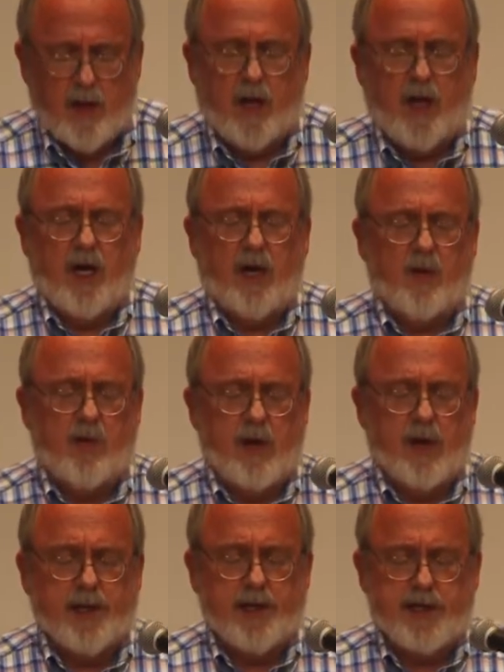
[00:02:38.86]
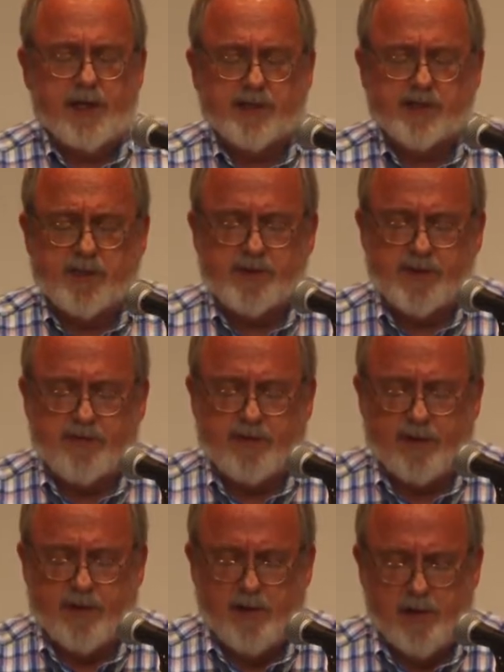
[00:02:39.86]
One is
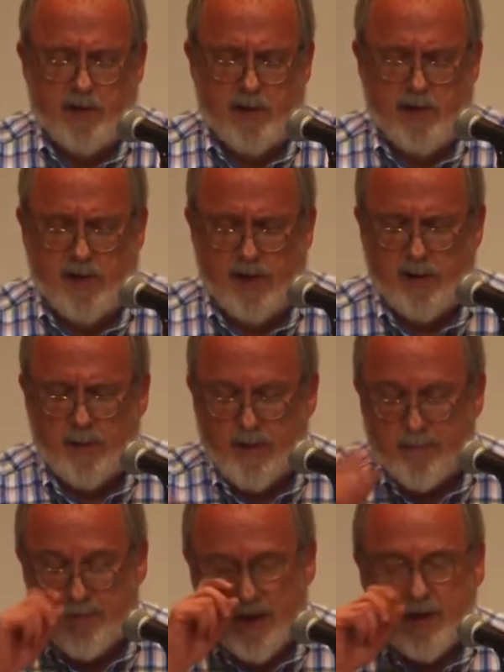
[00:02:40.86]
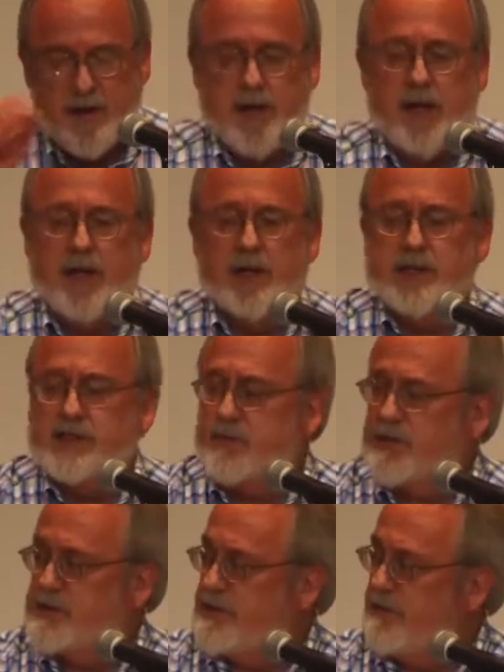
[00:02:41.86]
specific. In the
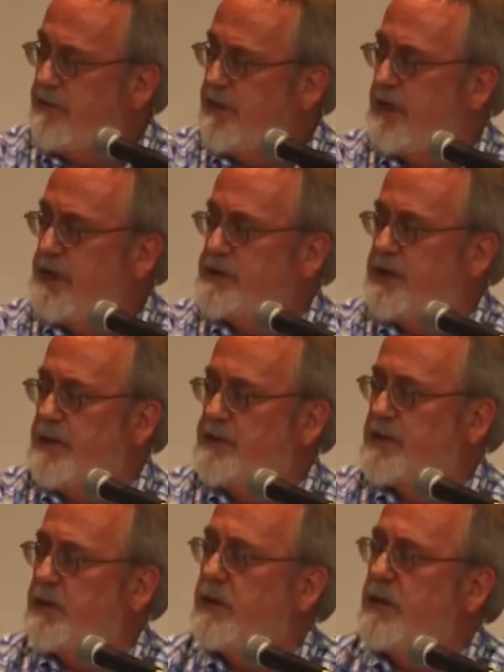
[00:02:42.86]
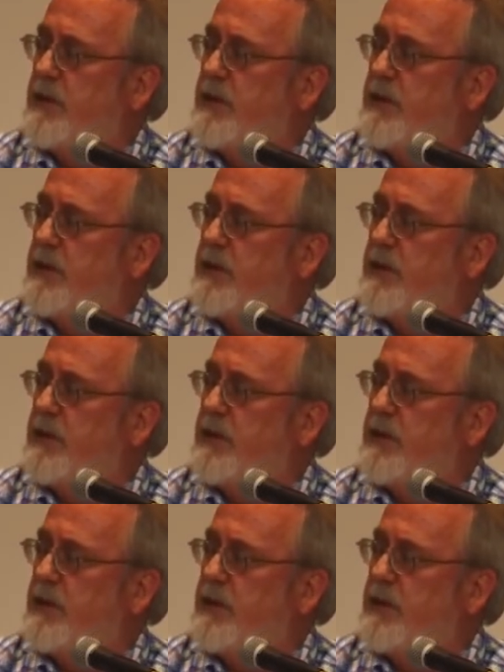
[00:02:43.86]
specific exception,